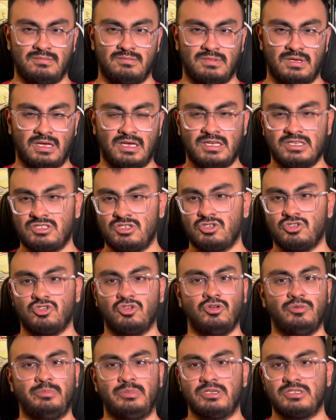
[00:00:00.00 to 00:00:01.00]
I guess it's
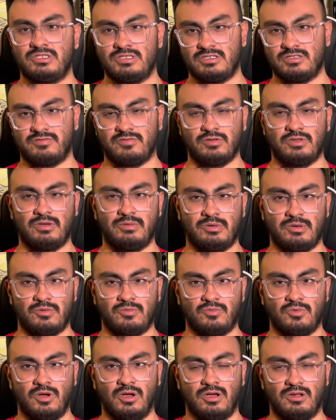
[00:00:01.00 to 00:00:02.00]
good business for Limited
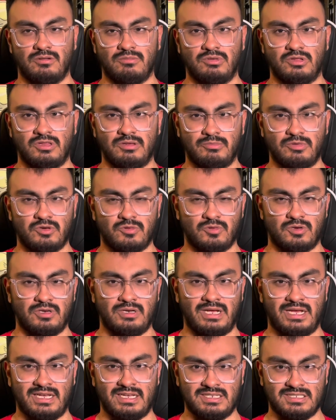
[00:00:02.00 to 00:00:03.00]
Run, but Limited Run
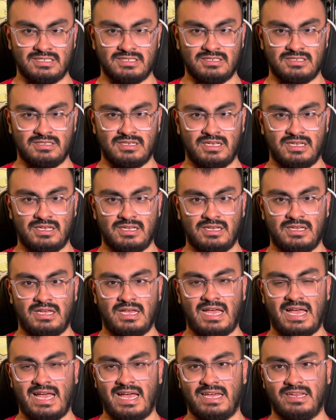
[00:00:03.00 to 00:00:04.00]
has
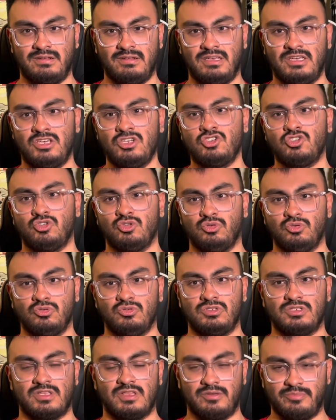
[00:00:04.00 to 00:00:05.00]
had
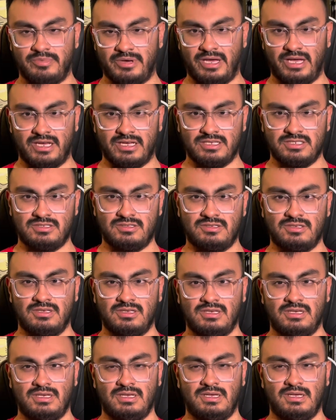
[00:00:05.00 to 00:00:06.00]
issues in the past,
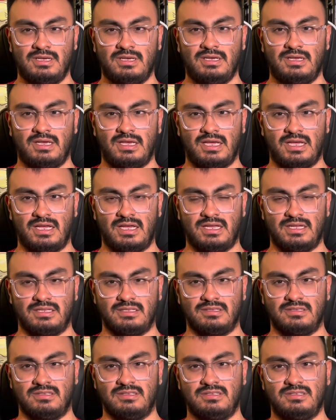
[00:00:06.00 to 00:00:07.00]

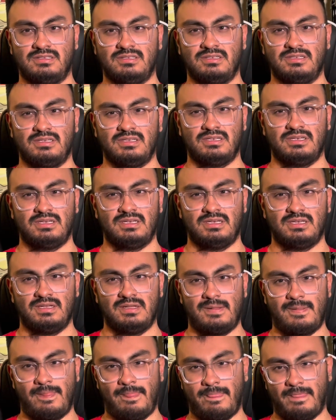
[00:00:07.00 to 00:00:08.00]
and
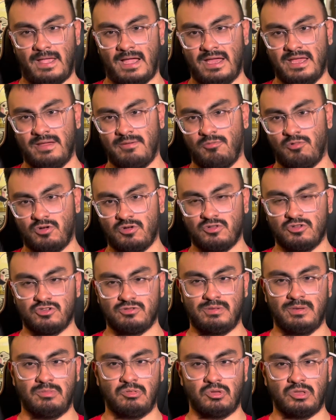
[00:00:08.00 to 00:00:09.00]
I am one of those
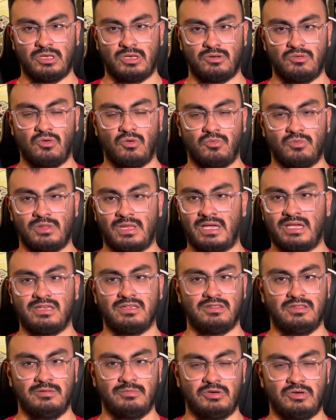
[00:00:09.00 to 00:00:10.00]
people that don't
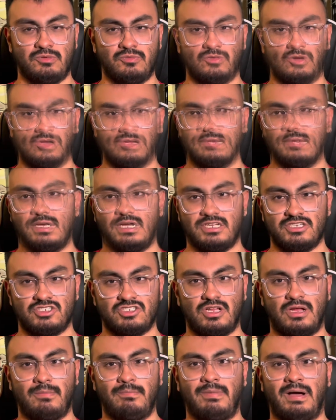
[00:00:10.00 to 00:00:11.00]
like Limited Run. I
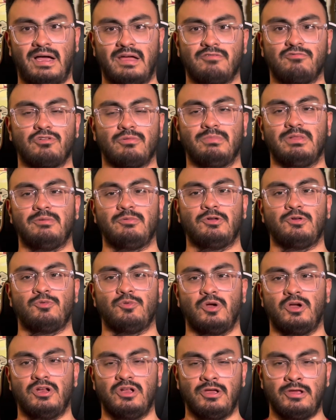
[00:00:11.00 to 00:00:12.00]
stopped buying from Limited
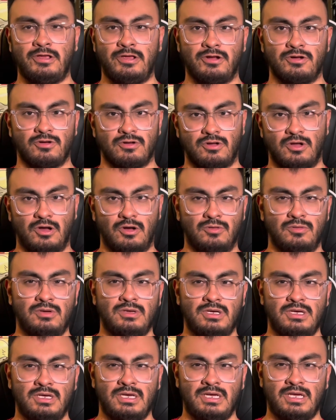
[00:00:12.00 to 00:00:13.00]
Run a year ago,
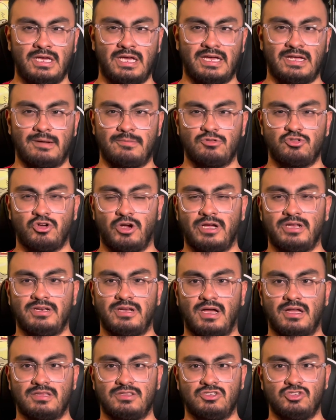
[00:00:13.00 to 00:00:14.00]
and I'm trying
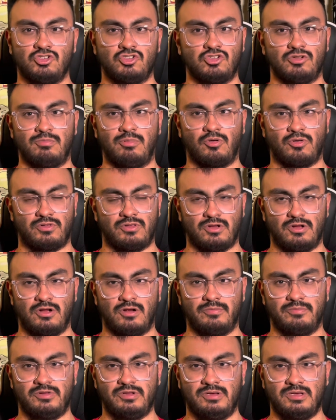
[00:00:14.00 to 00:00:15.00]
not to support the
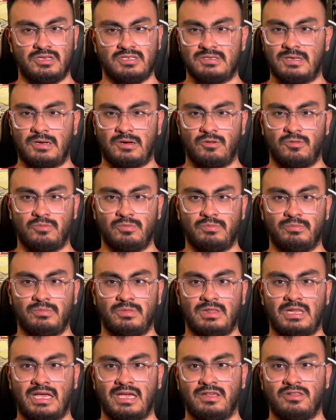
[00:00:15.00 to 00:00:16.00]
company because I don't
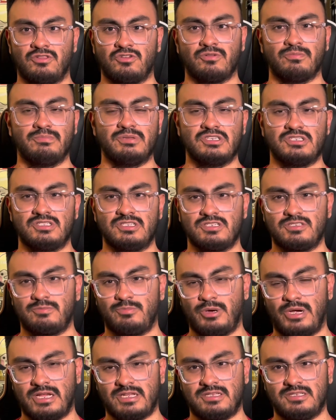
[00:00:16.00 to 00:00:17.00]
like their business
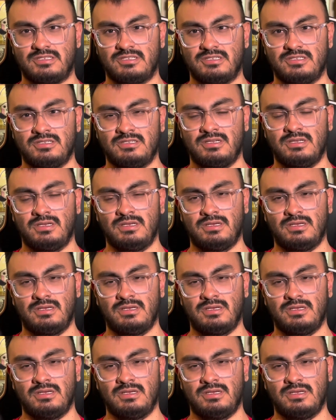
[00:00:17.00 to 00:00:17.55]
practices.